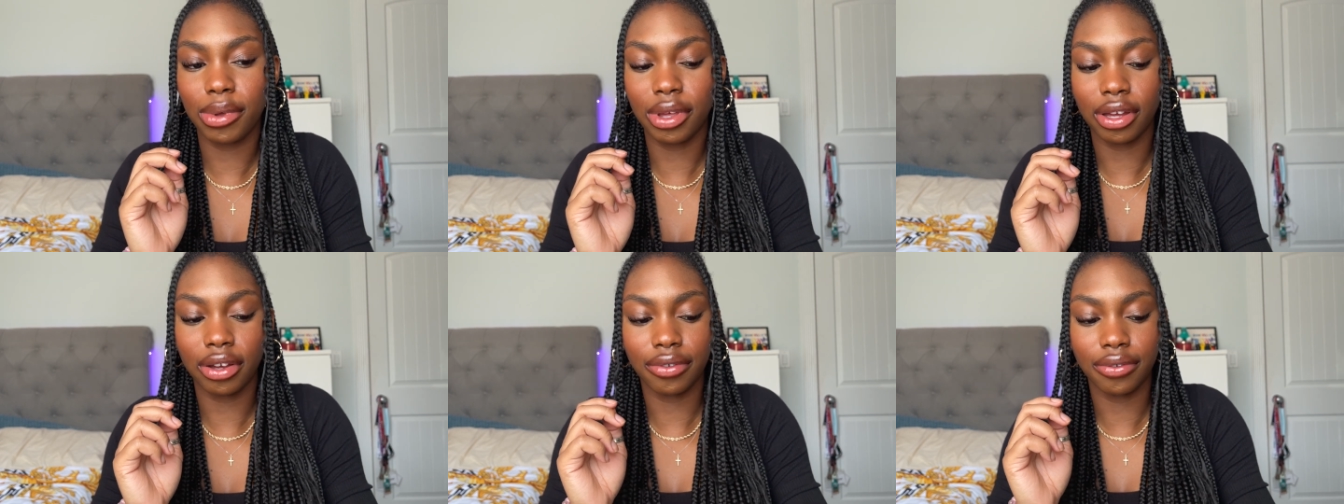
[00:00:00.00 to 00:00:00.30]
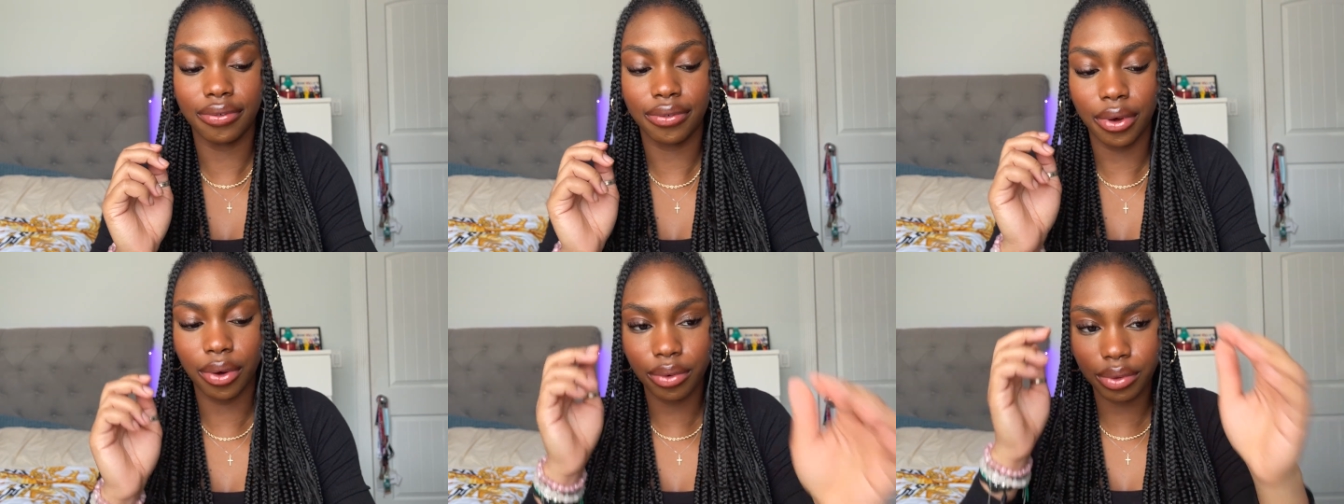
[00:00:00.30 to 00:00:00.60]
a
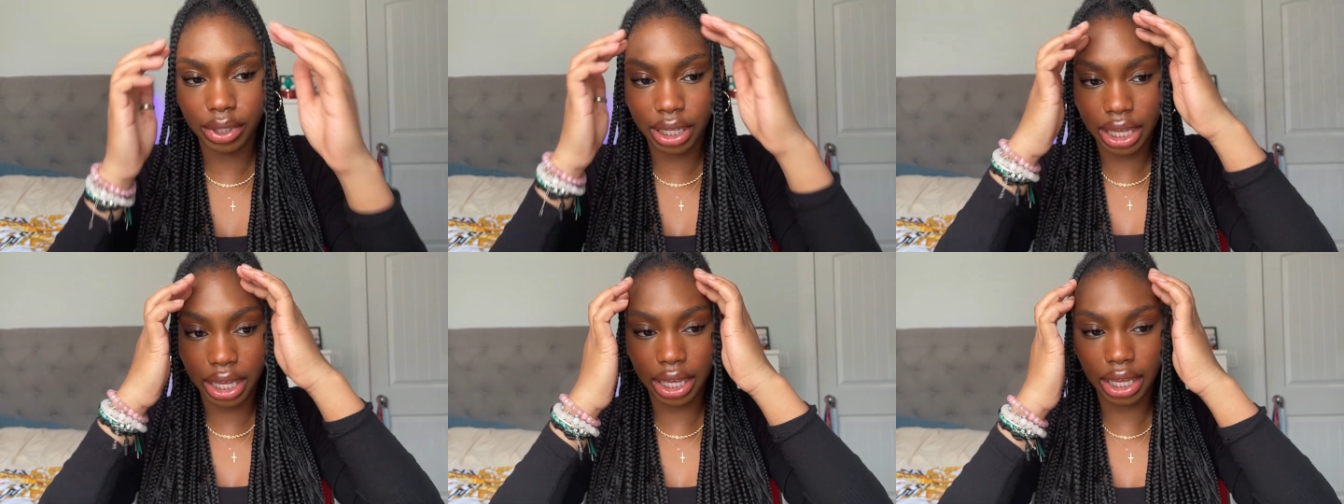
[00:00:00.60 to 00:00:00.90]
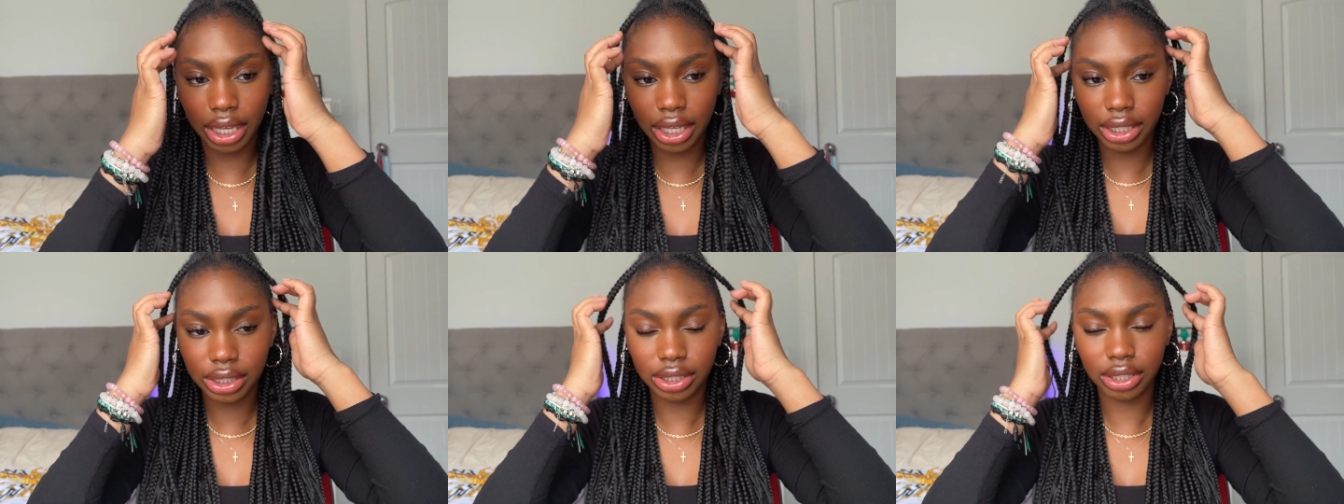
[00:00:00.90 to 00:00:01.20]
phone
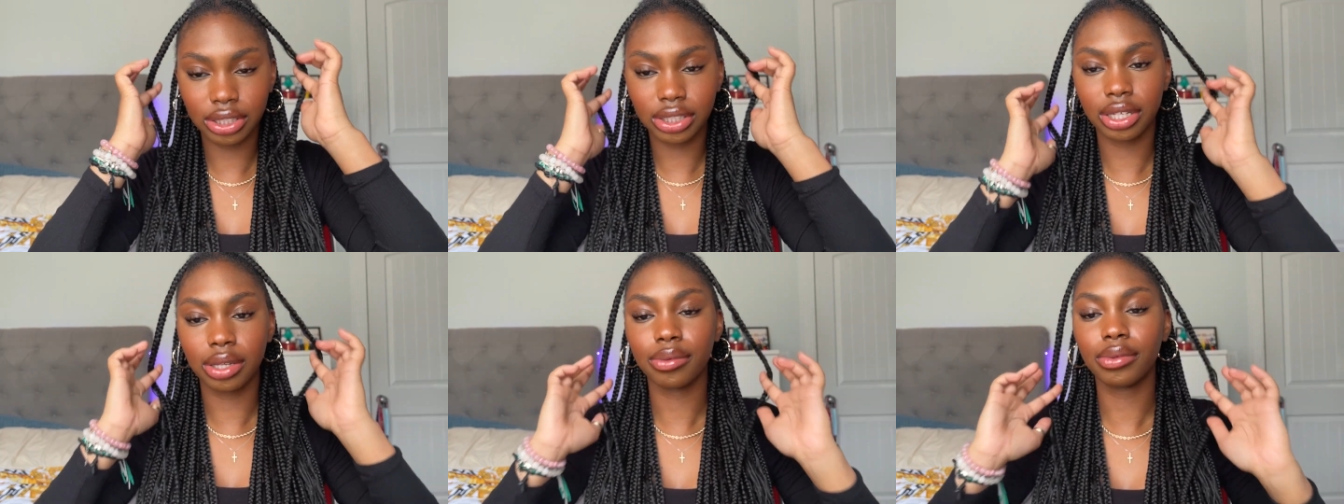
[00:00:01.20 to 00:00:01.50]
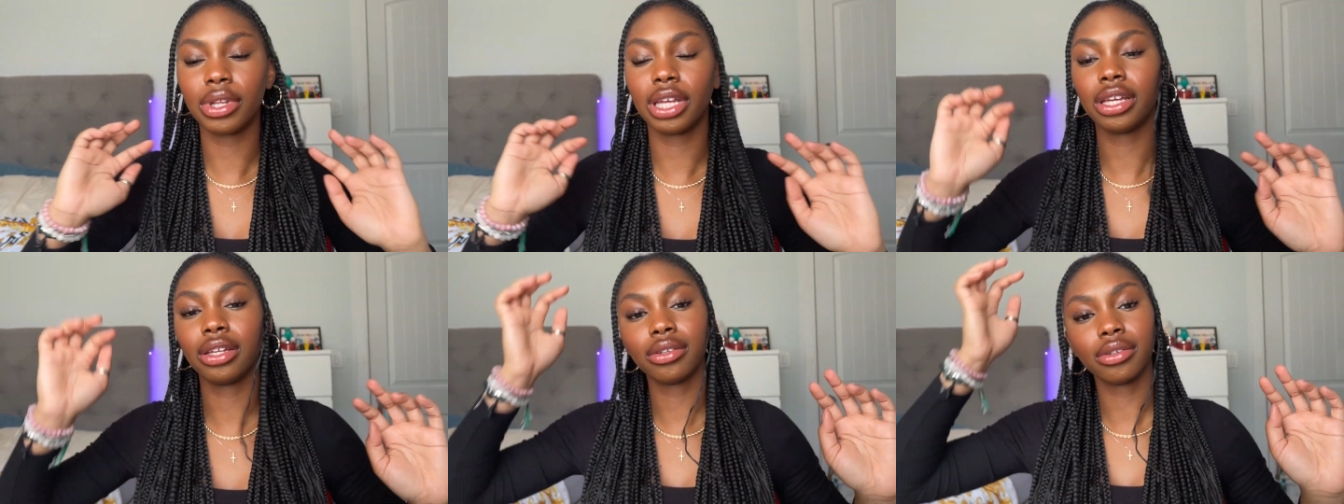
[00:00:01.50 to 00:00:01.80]
case or
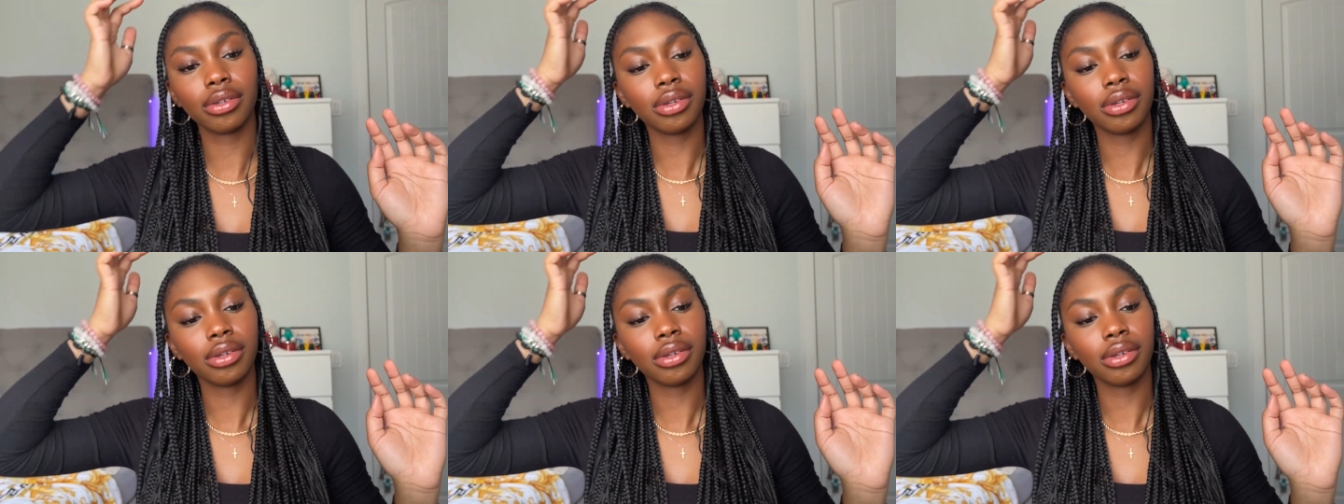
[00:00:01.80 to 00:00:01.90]
something.